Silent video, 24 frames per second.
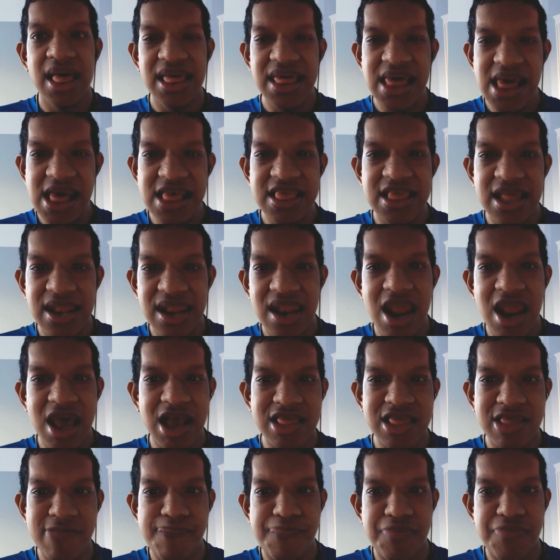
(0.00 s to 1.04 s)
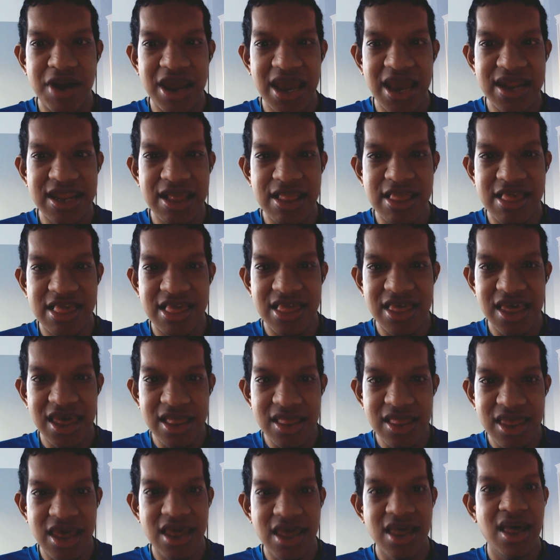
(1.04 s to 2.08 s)
He is the next Brandon
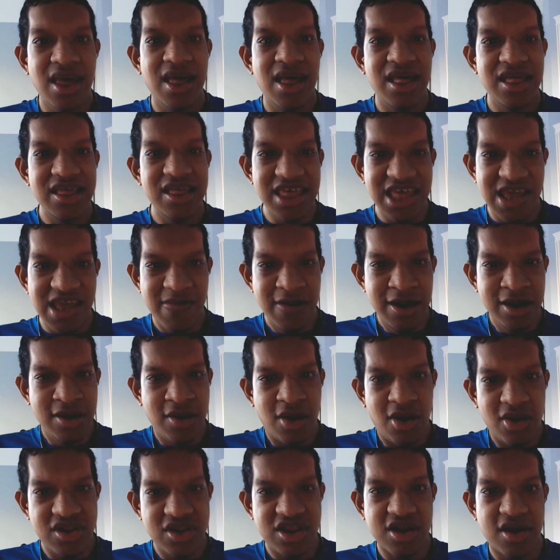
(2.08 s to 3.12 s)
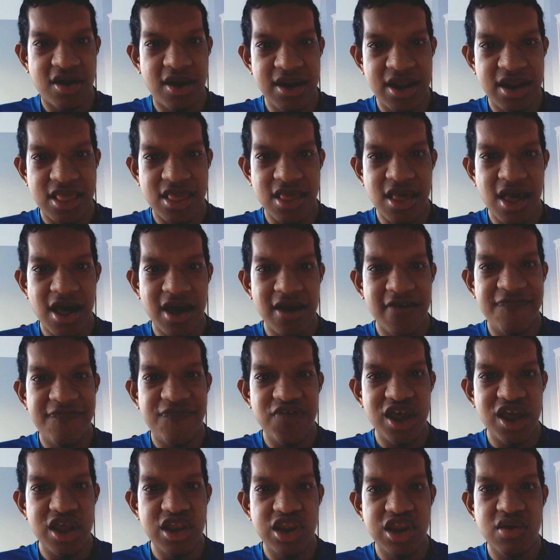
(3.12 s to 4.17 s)
Staley. He even called Sean Desai
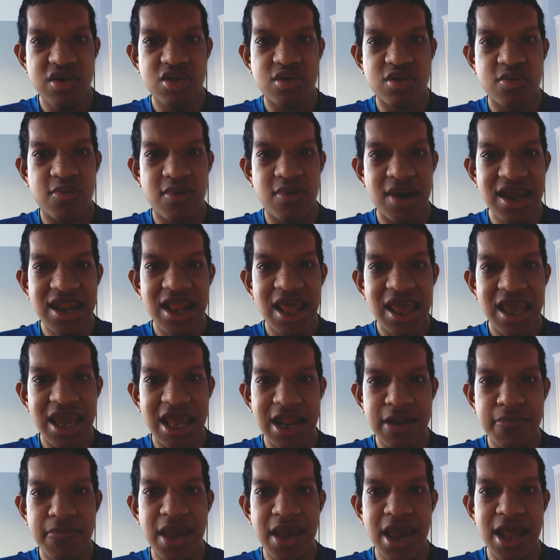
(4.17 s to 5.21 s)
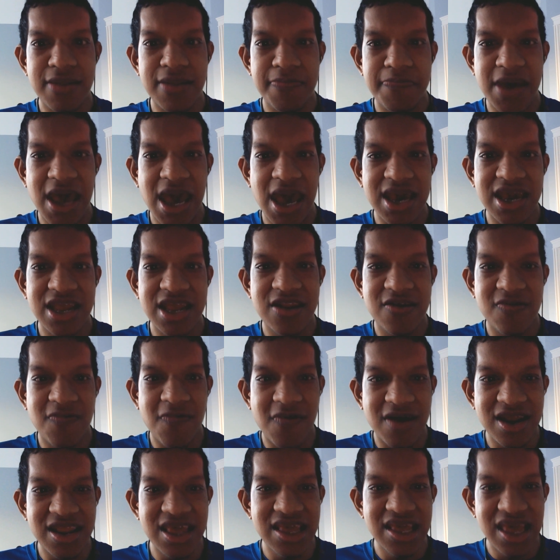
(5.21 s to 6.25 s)
Fangio's right-hand man back in
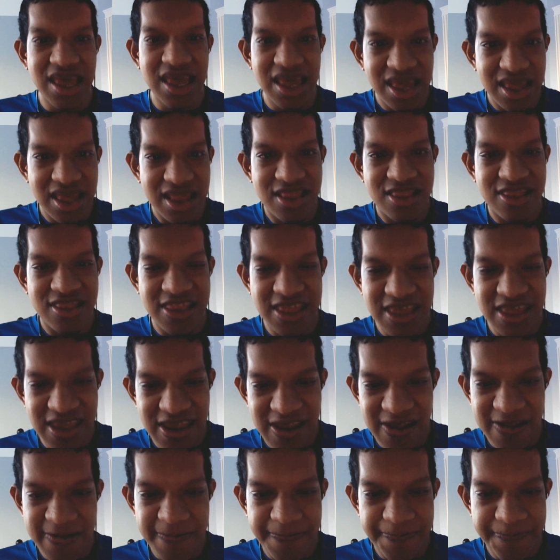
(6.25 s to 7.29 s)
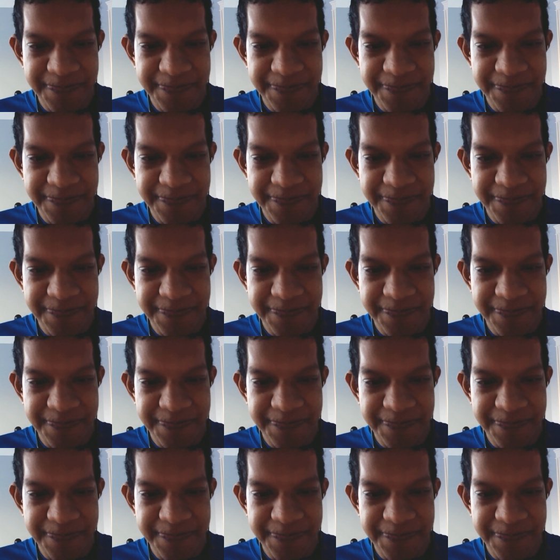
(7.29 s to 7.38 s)
twenty eighteen.